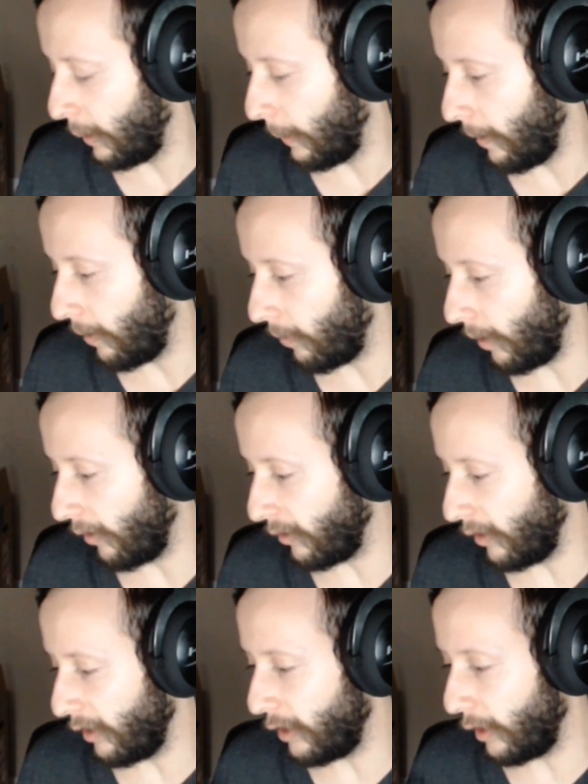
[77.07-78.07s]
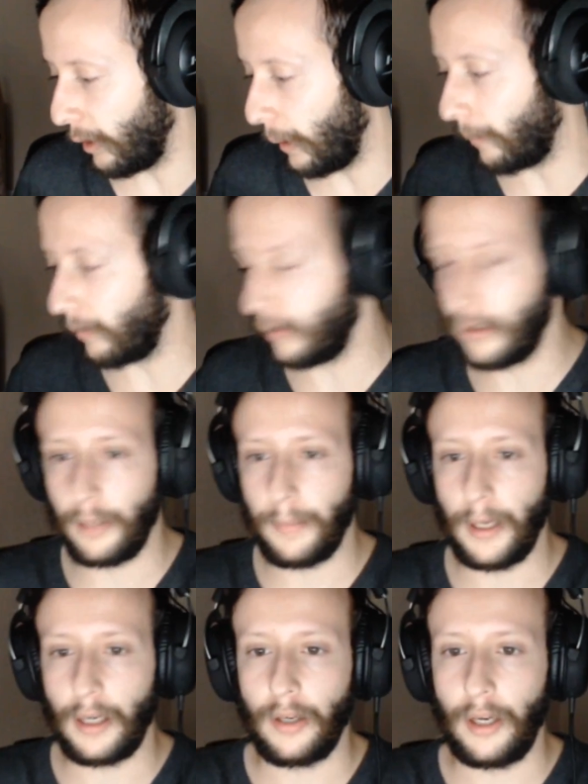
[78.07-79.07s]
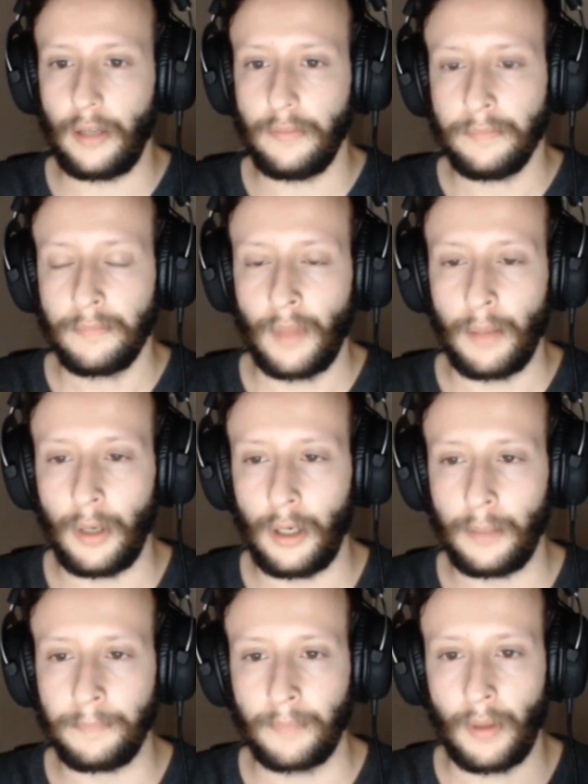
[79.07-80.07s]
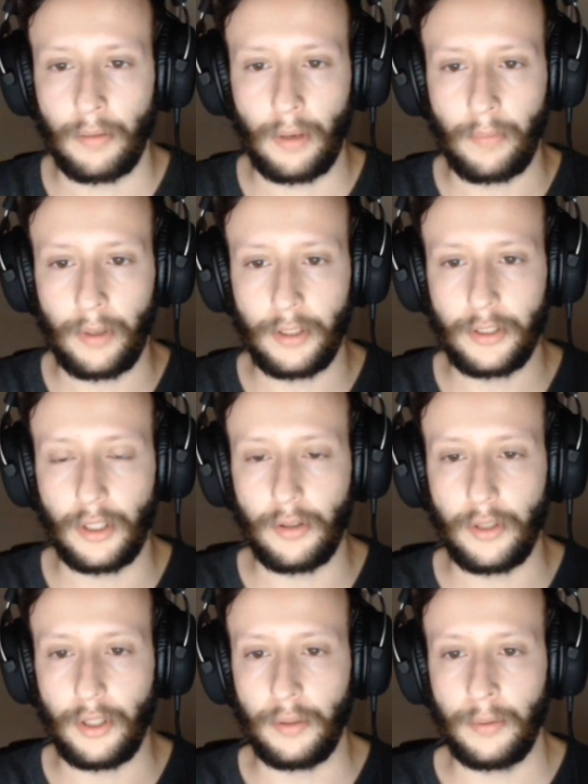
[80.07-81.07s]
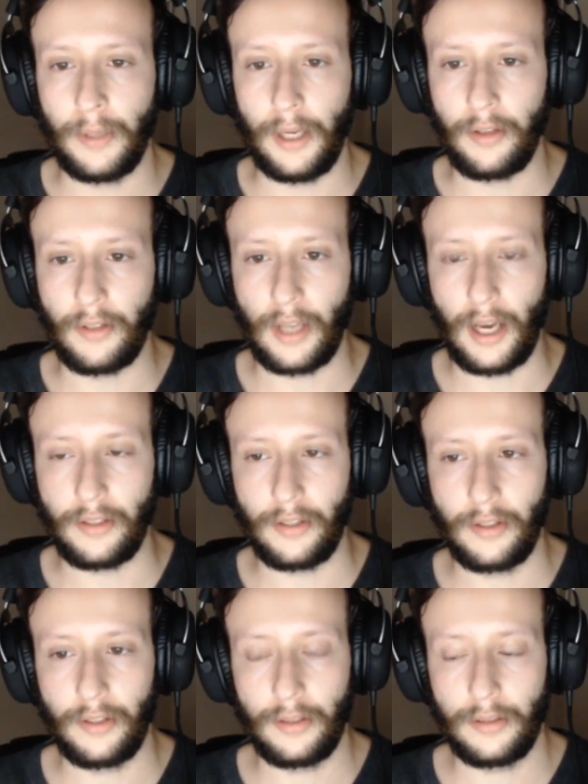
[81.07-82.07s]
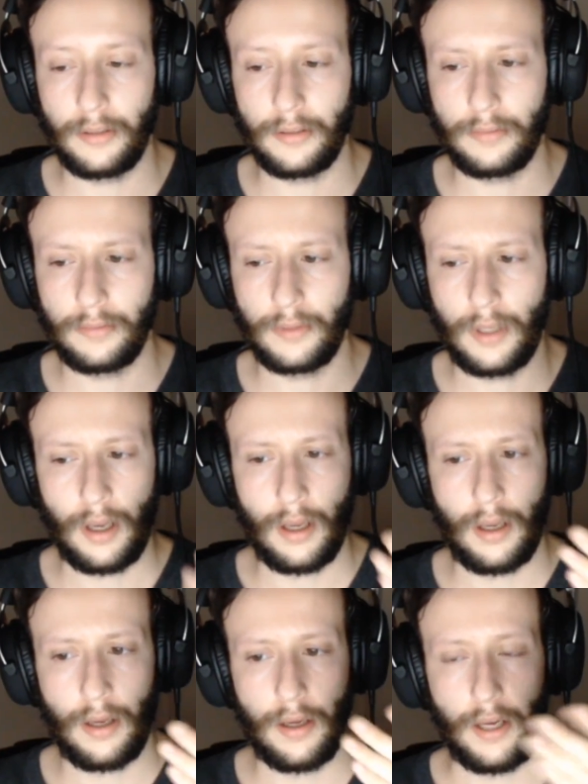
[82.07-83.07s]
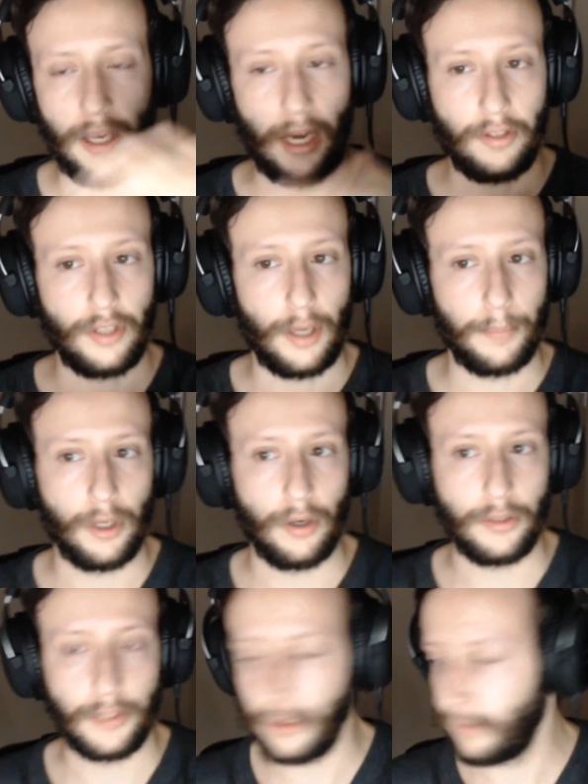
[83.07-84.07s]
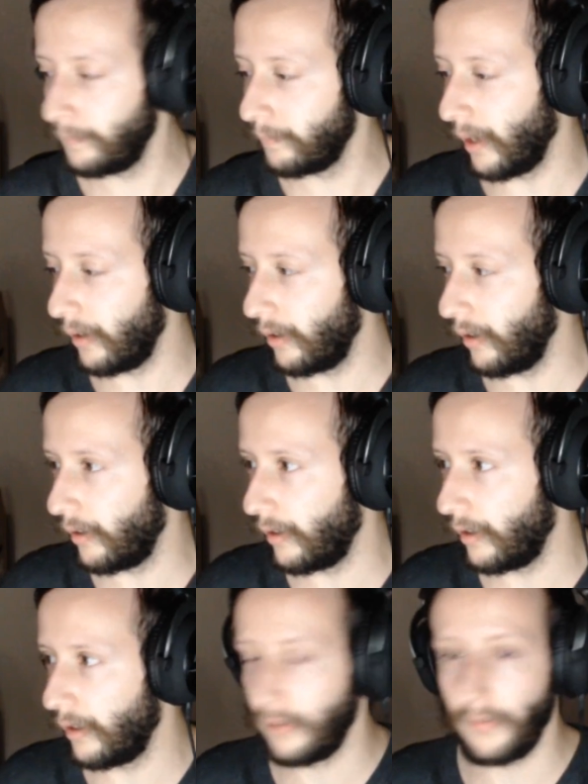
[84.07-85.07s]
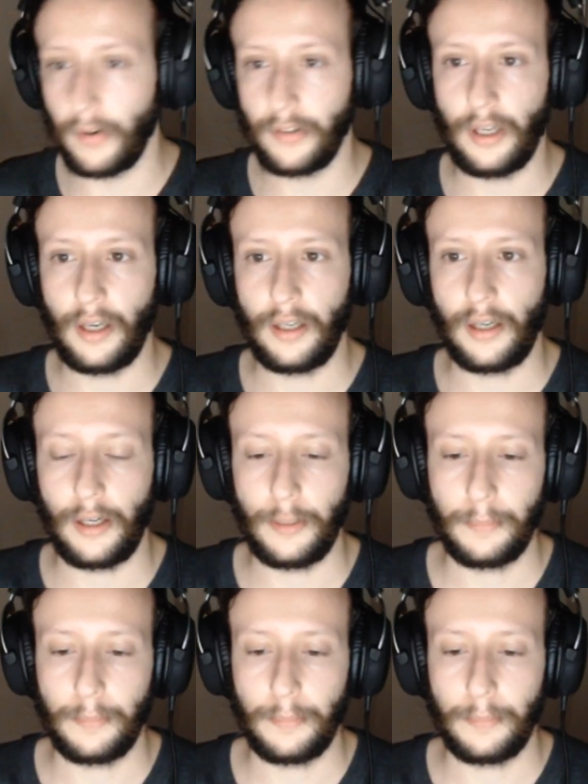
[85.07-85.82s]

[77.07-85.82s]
What I was going to show you, oh, it's turning back on now. But what I'm going to show you is that it has stopped charging. This is the first day I got it.